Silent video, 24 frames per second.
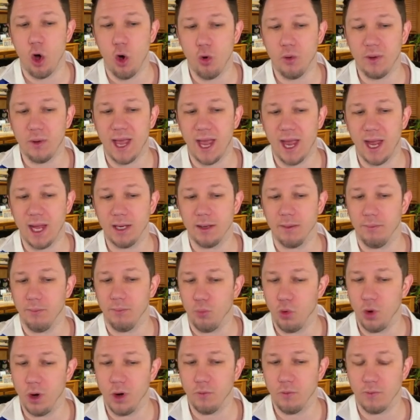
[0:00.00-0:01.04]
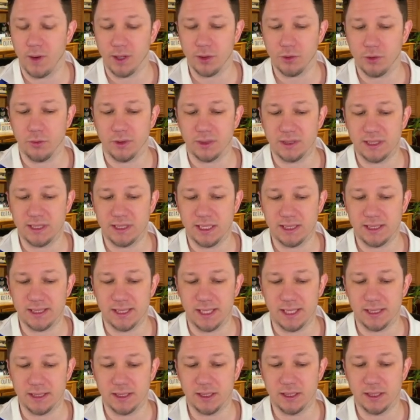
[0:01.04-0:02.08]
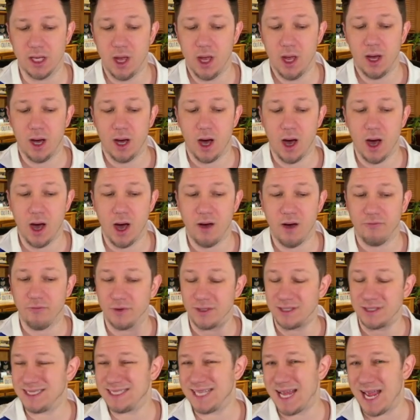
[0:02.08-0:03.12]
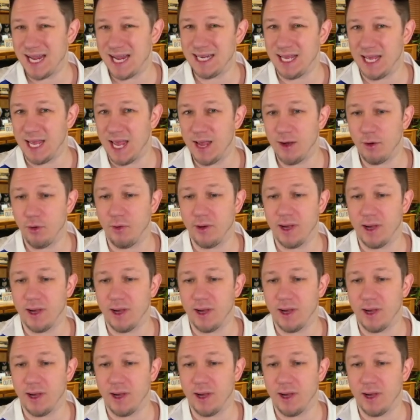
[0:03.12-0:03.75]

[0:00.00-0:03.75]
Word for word: okayed more rental assistance for San Diego,